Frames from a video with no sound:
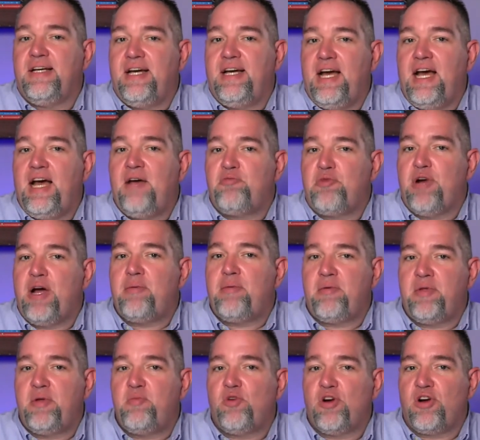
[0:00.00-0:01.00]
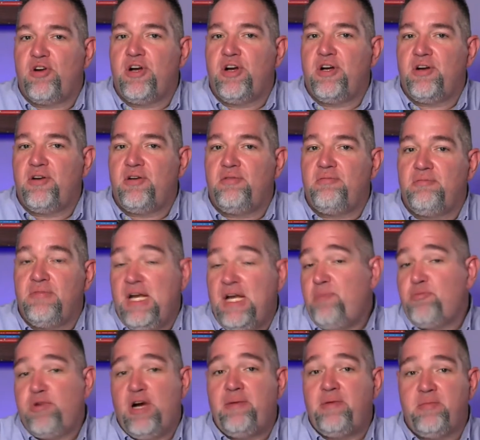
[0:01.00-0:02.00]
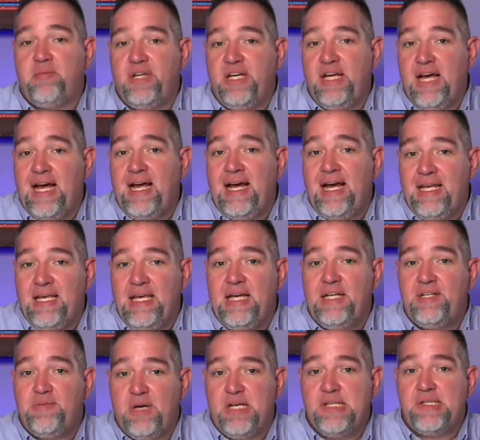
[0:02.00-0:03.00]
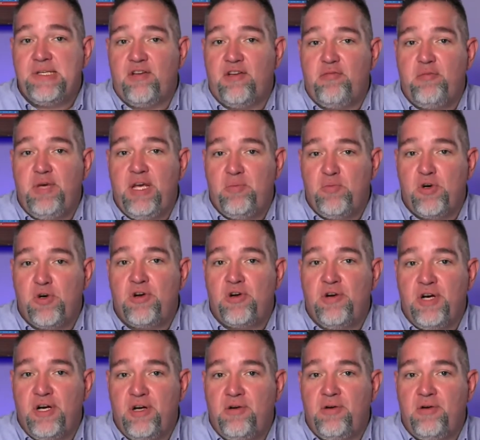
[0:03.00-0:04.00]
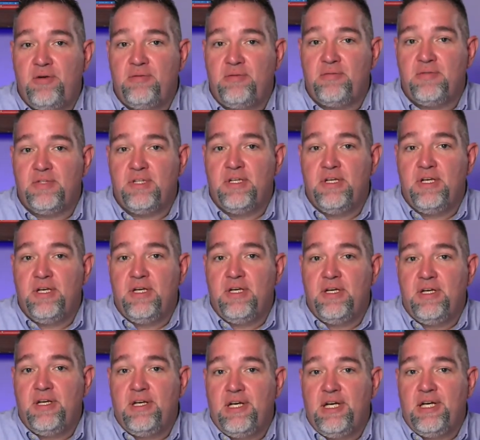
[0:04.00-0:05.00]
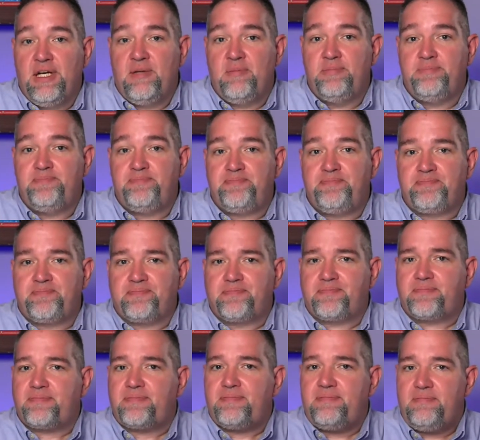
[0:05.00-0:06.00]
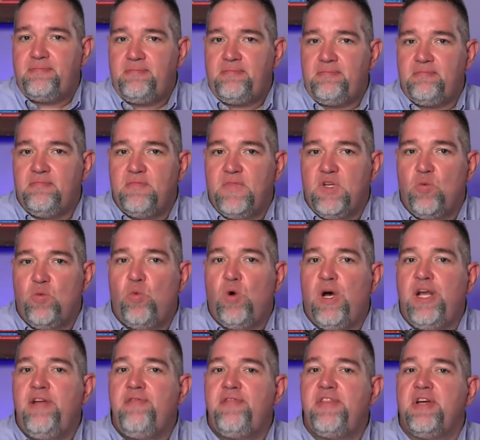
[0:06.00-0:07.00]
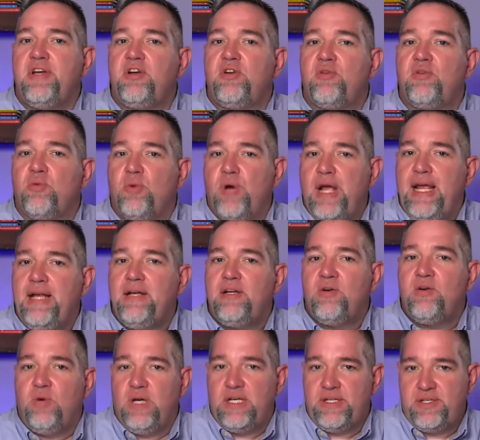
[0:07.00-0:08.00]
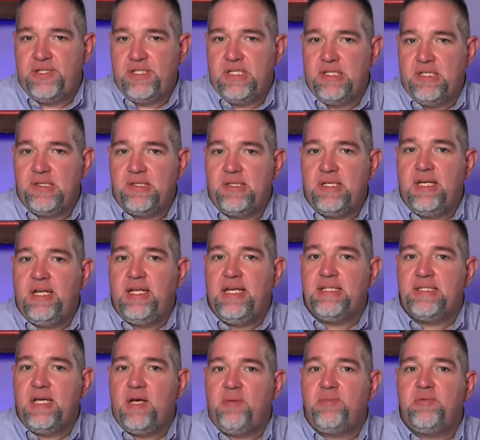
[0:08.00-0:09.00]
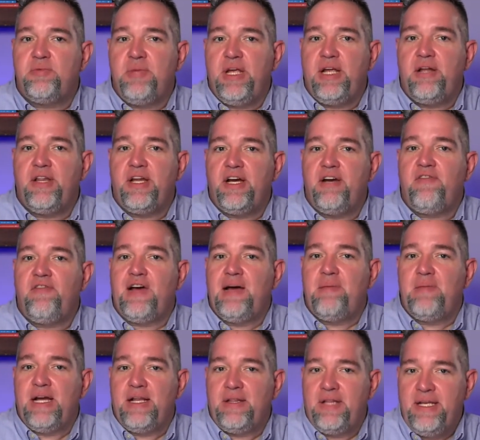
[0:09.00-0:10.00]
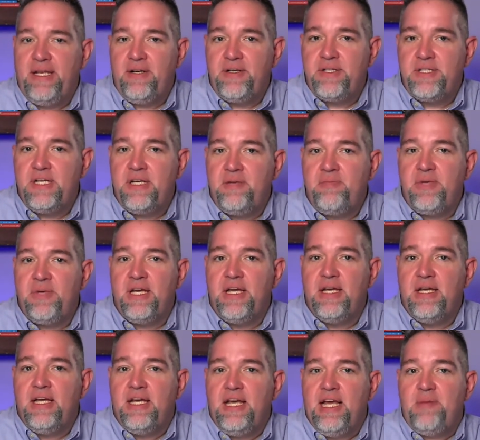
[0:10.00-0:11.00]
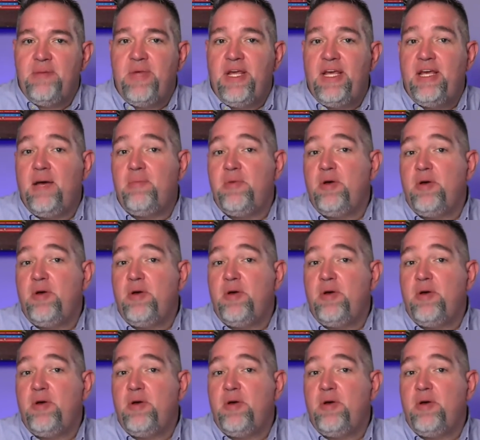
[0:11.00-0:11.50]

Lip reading: I'm probably more critical. Not probably. I catch myself being more critical. One of the great questions that has helped me clarify my leadership and become a